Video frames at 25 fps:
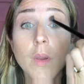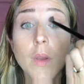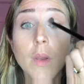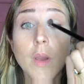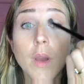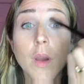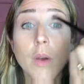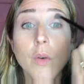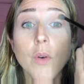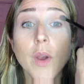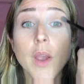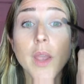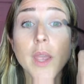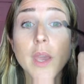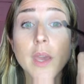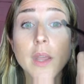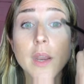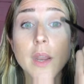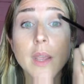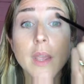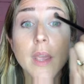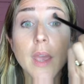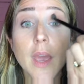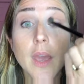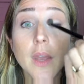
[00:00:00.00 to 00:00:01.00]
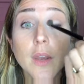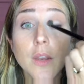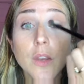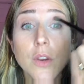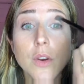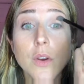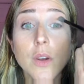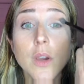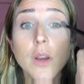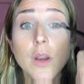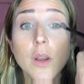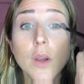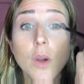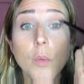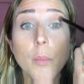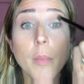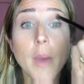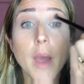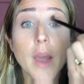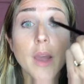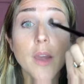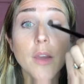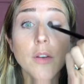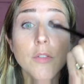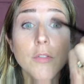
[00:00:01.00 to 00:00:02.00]
All right, and again, you're going to go
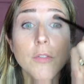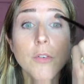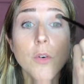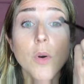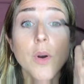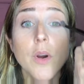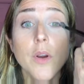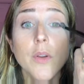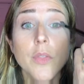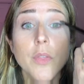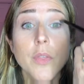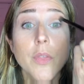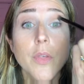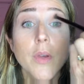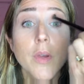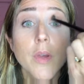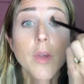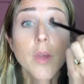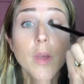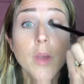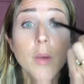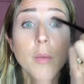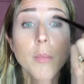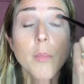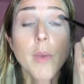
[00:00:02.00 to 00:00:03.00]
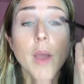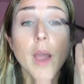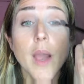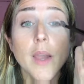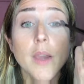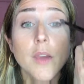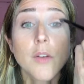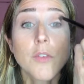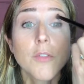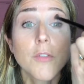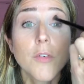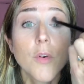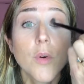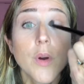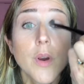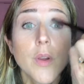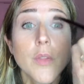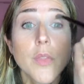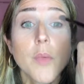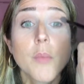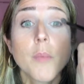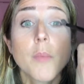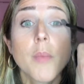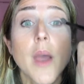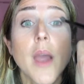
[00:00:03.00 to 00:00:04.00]
back and forth, back and
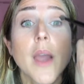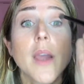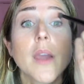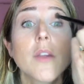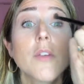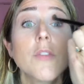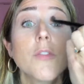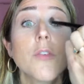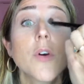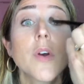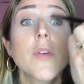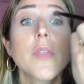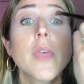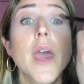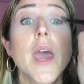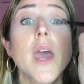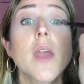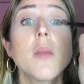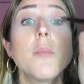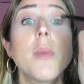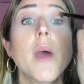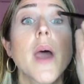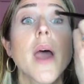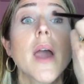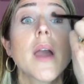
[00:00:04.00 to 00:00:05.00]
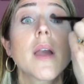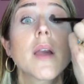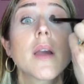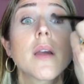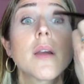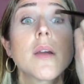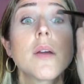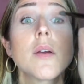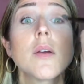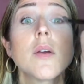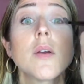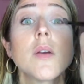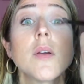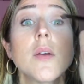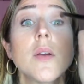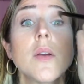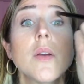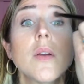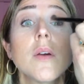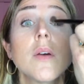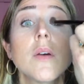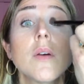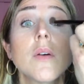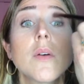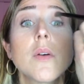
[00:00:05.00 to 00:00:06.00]
forth, back and forth, head back.
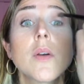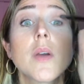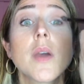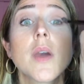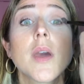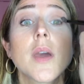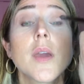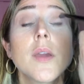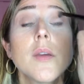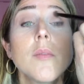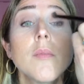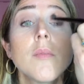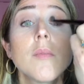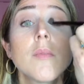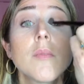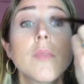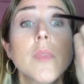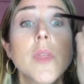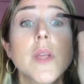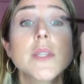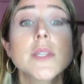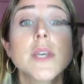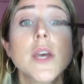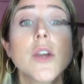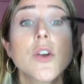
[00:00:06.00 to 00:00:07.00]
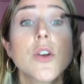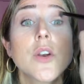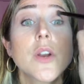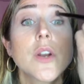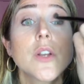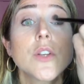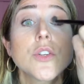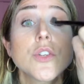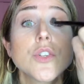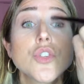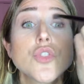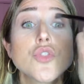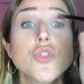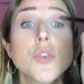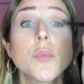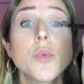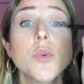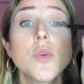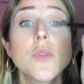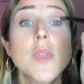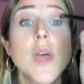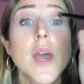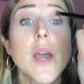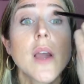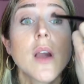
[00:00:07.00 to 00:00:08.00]
Okay, that's how you're going to
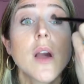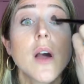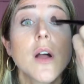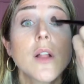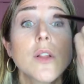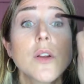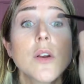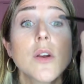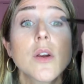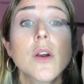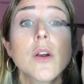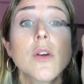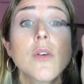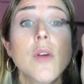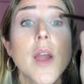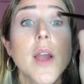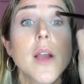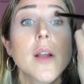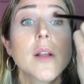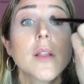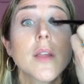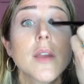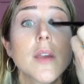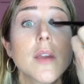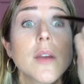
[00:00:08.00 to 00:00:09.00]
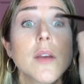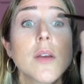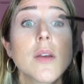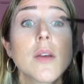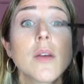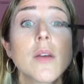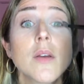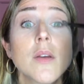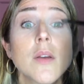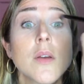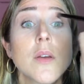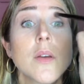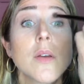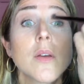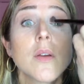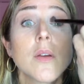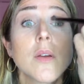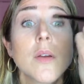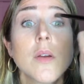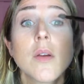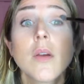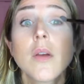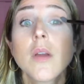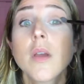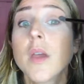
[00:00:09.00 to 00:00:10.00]
distribute that color correctly.
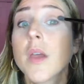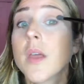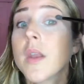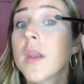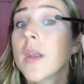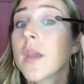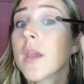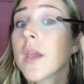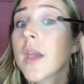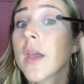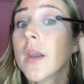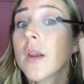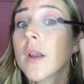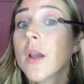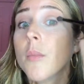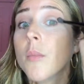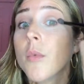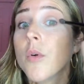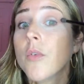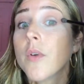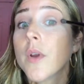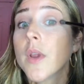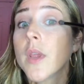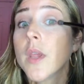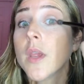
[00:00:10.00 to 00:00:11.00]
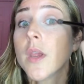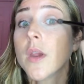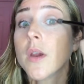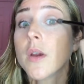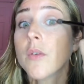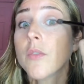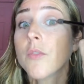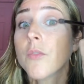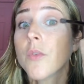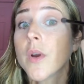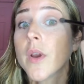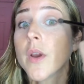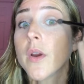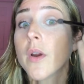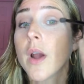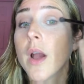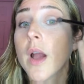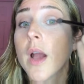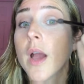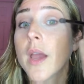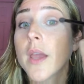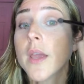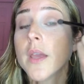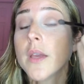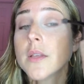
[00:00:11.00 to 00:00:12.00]
And again, come over here where your
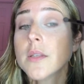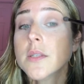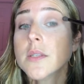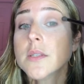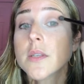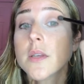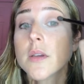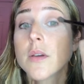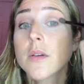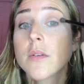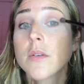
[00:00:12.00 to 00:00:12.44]
eye is.